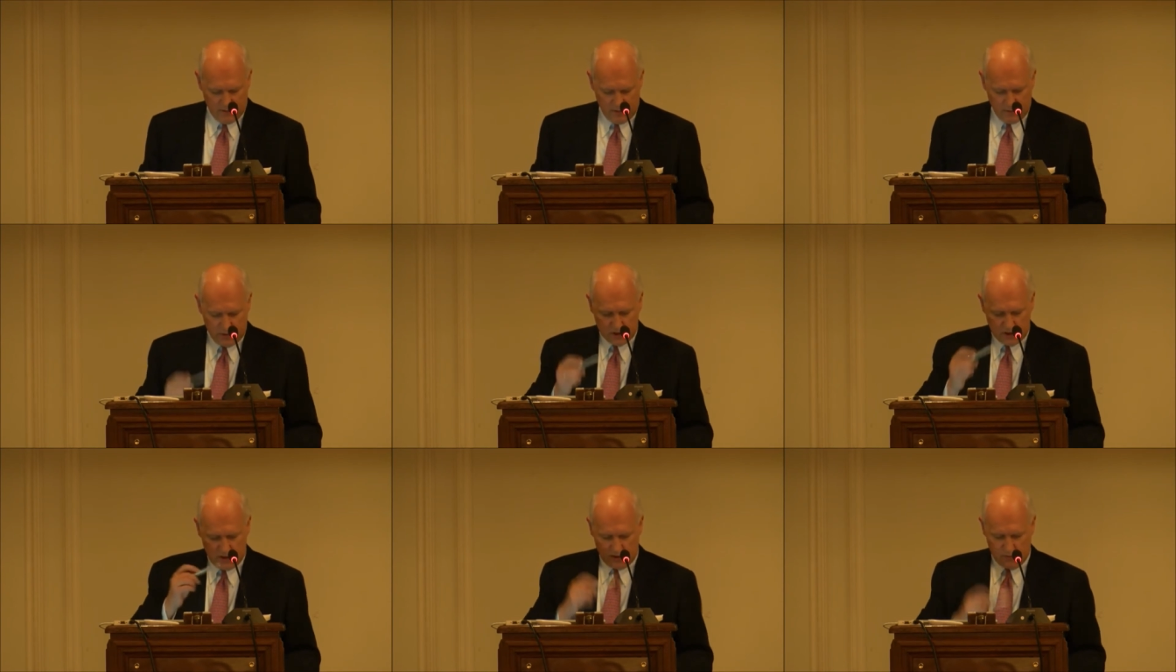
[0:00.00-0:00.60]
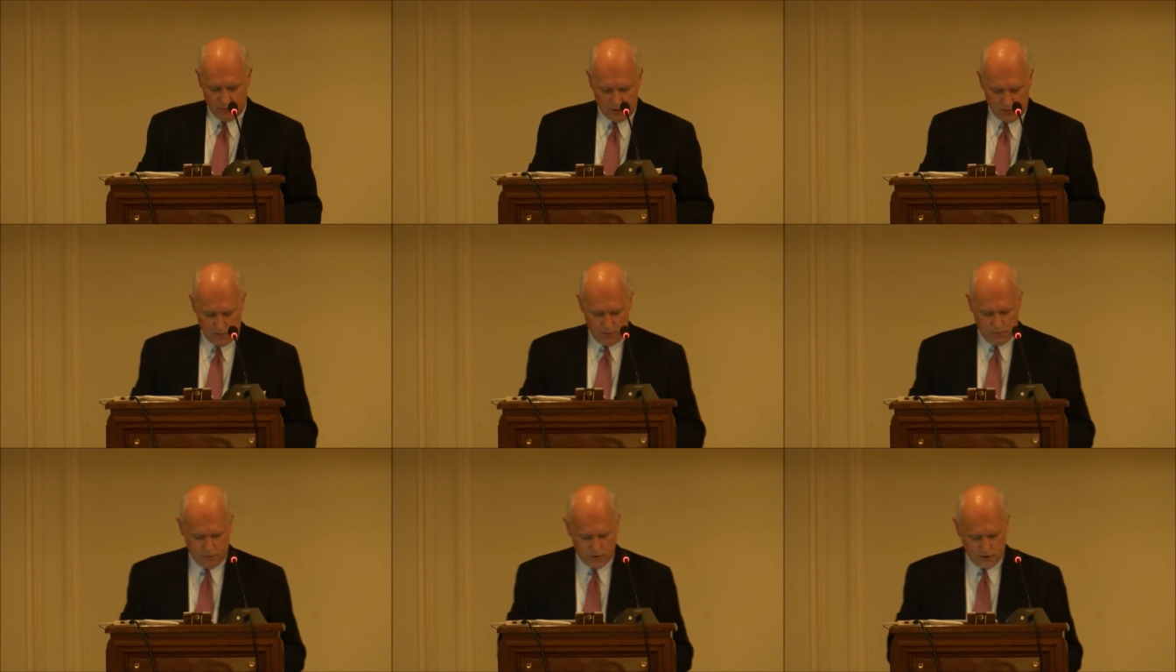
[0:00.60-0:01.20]
I very much like what
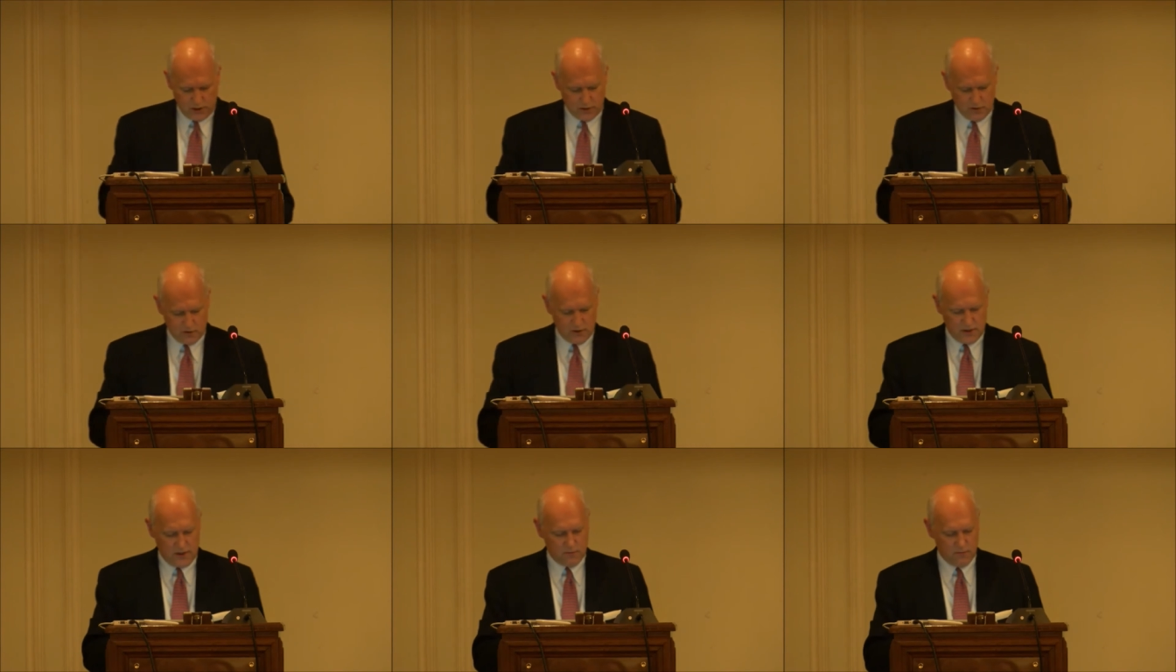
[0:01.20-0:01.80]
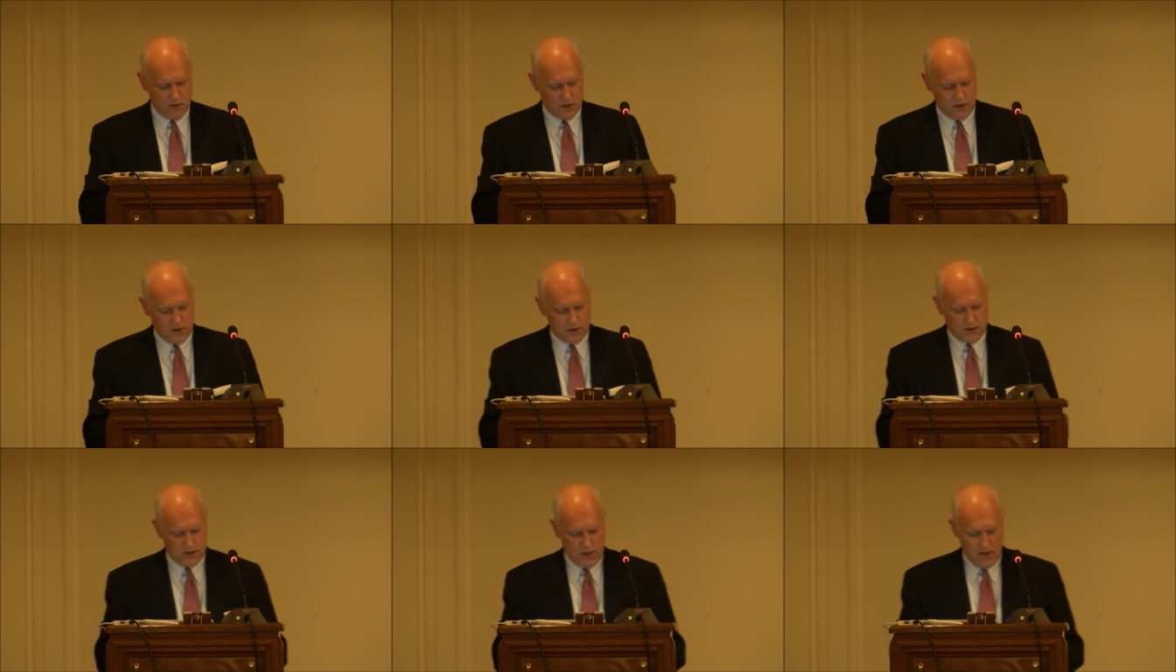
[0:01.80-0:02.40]
uh, Plutarco said, which
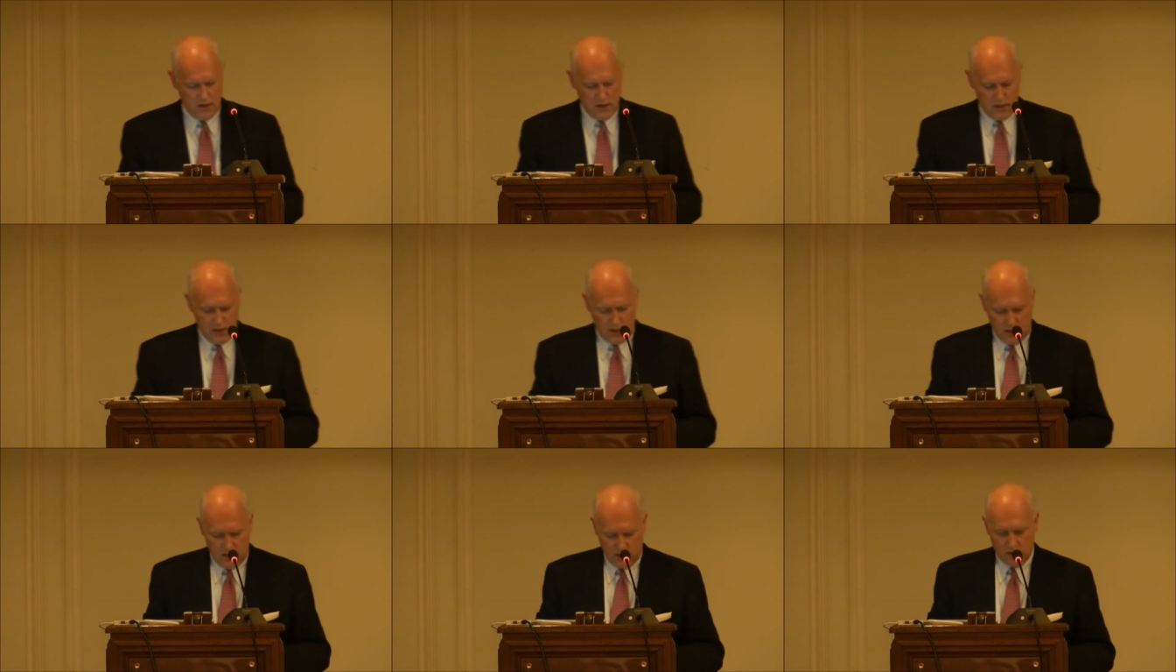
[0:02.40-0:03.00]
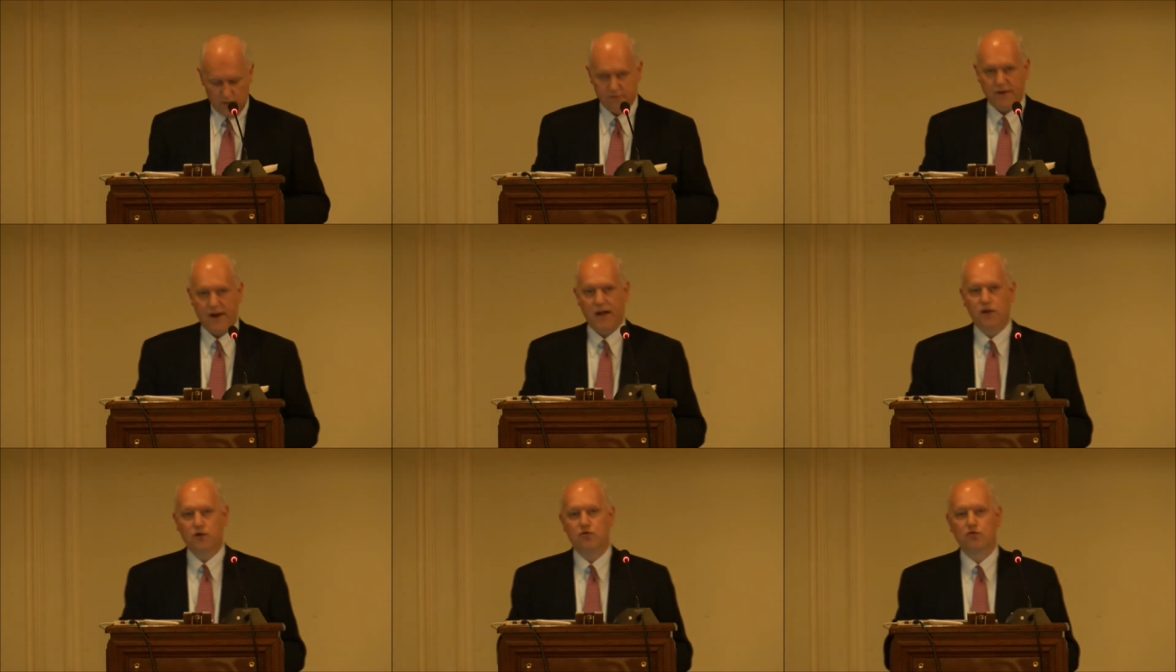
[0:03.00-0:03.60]
is uh, the
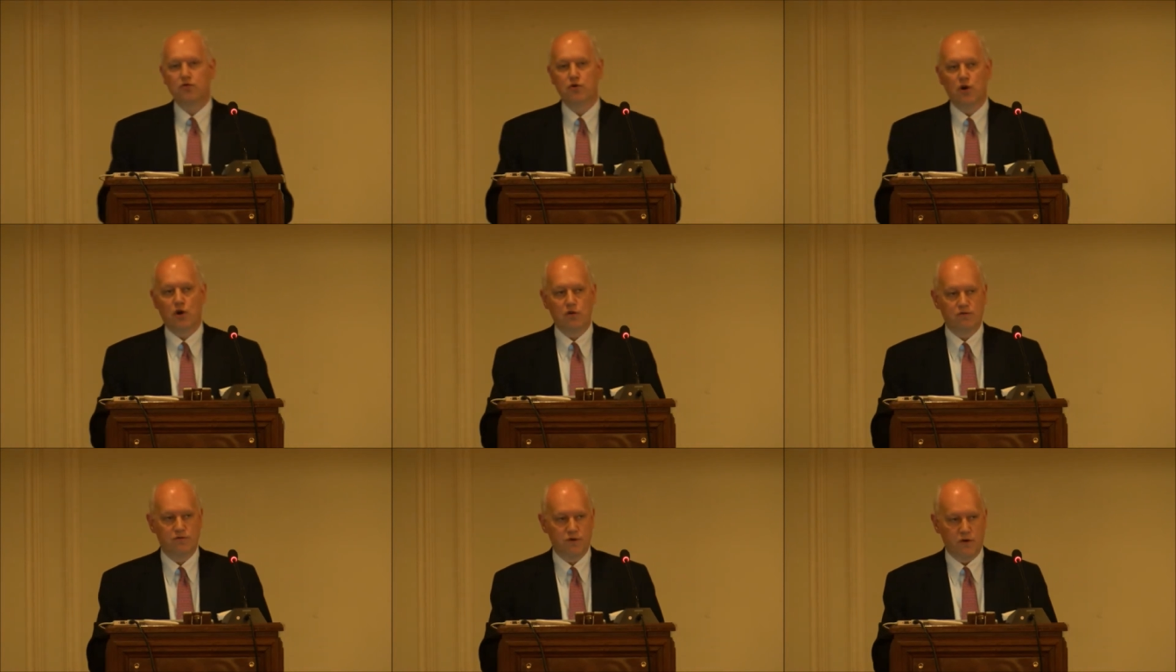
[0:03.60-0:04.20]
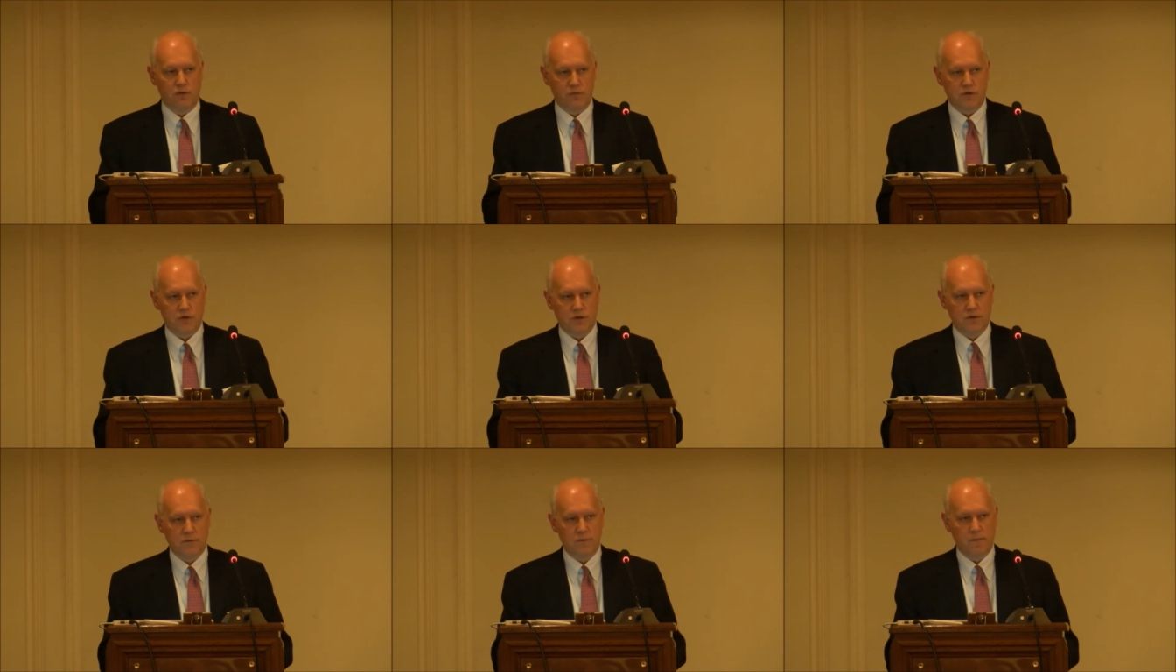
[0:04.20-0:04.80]
value to young
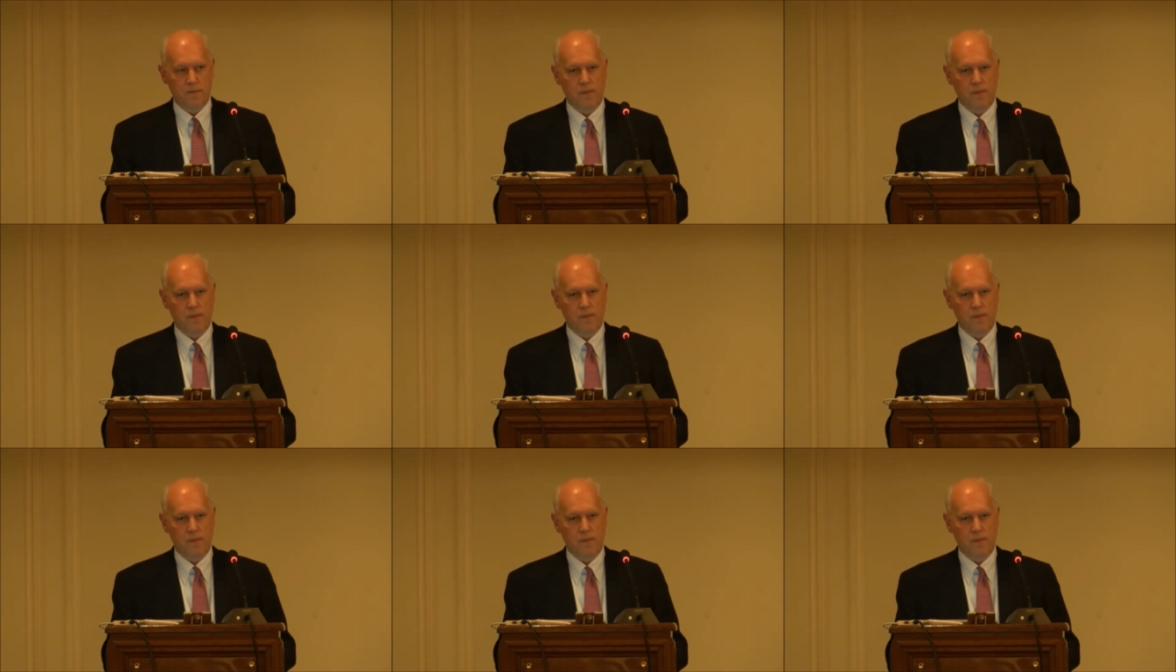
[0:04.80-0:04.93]
firms.